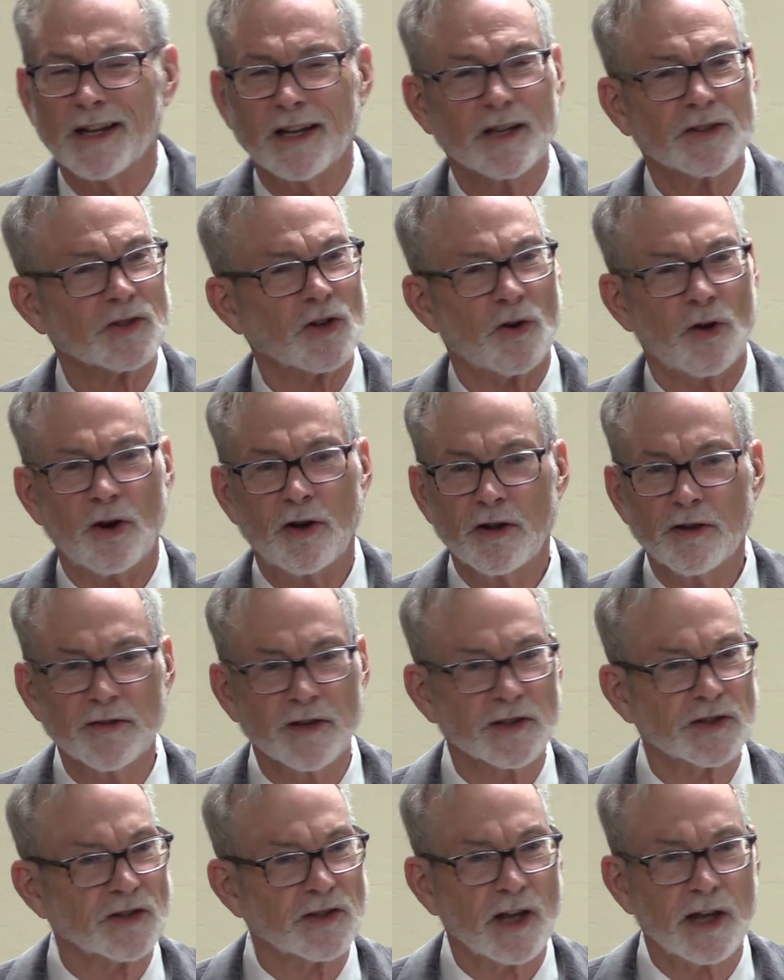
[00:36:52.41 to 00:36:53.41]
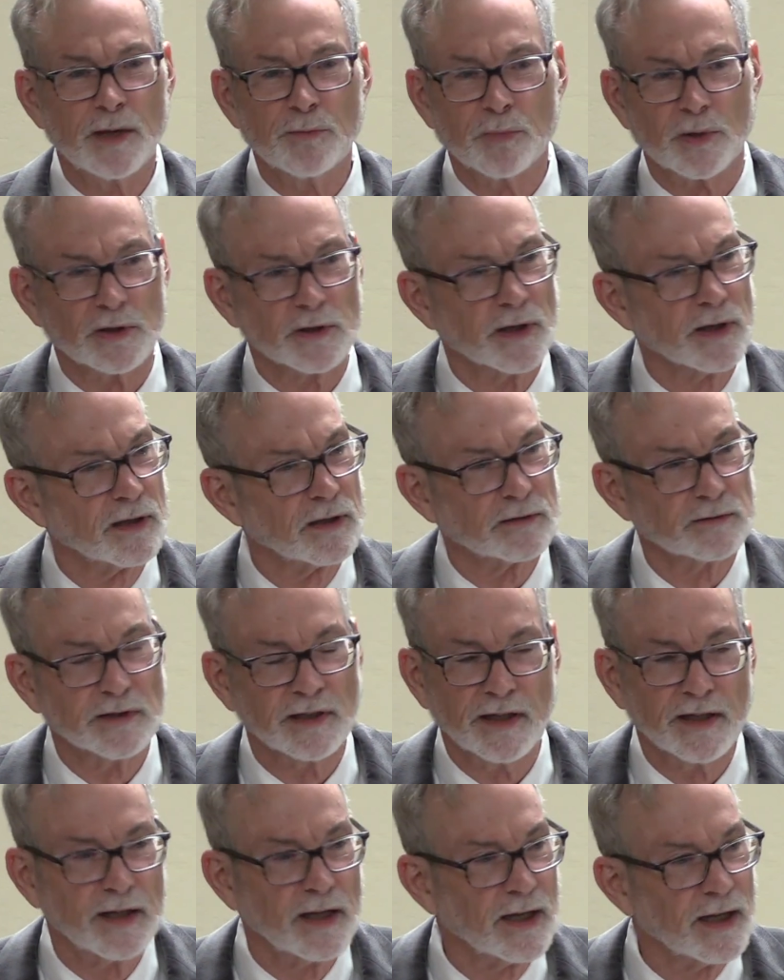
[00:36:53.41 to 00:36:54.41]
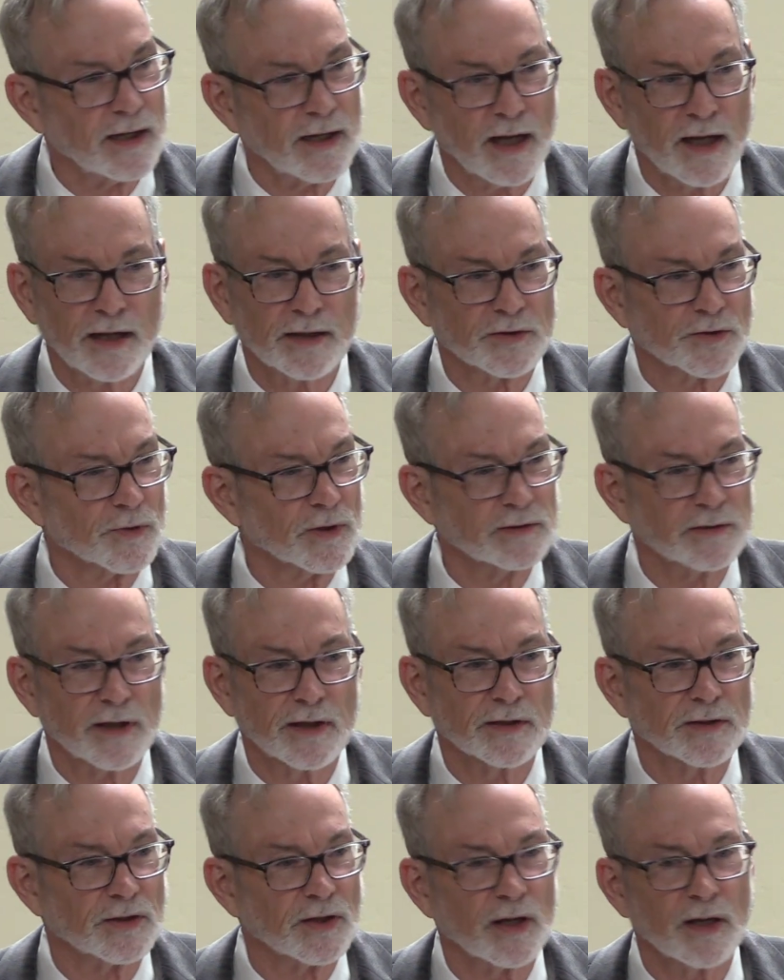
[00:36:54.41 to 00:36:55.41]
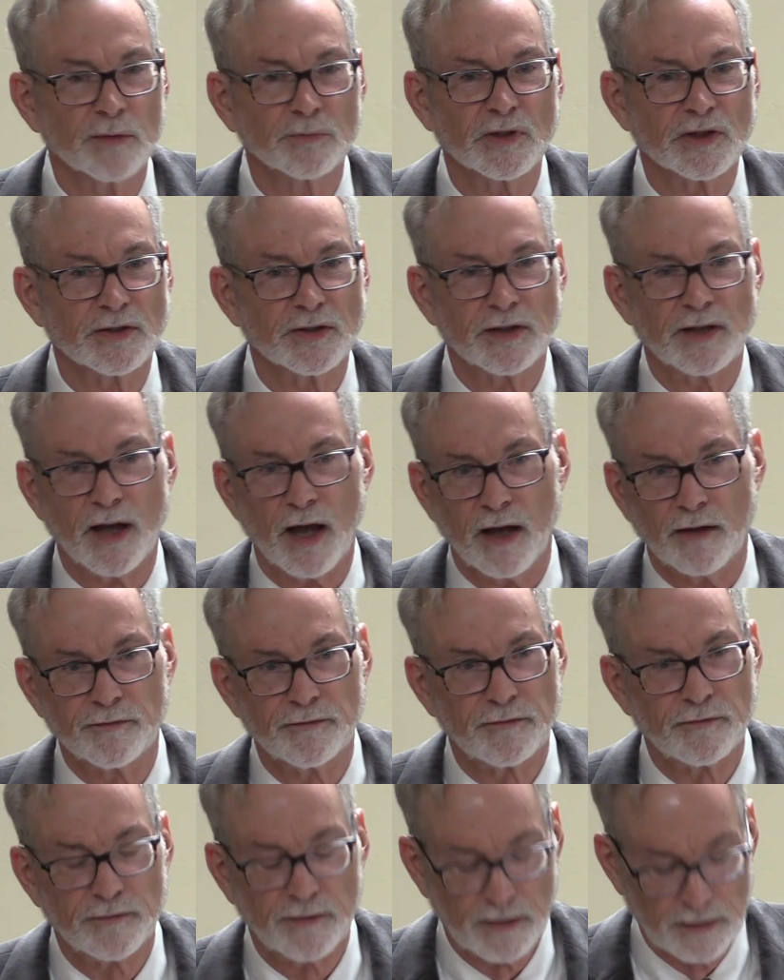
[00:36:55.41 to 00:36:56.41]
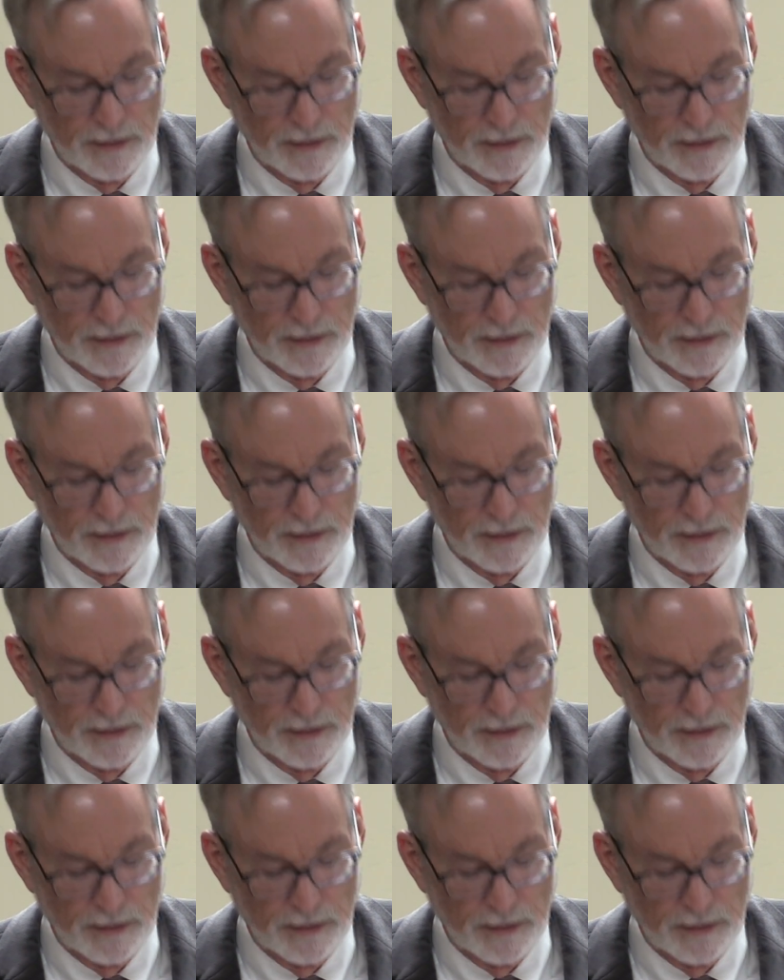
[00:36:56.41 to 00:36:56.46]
It's all the same political DNA. It's really the same stuff.